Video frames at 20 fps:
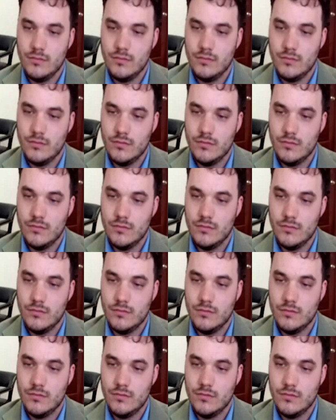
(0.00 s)

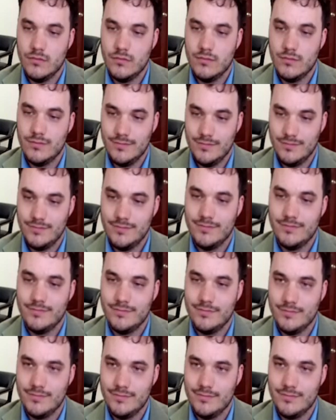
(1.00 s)

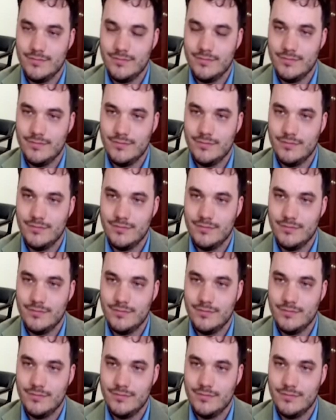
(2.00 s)
This person isn't speaking.